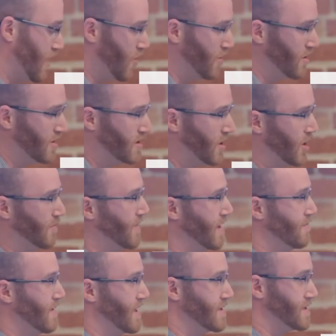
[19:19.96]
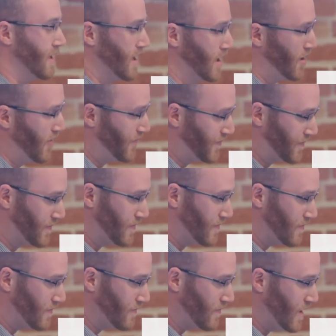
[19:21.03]
older term that means
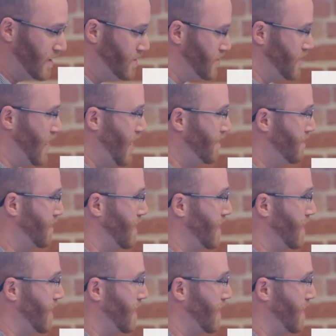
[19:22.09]
so you have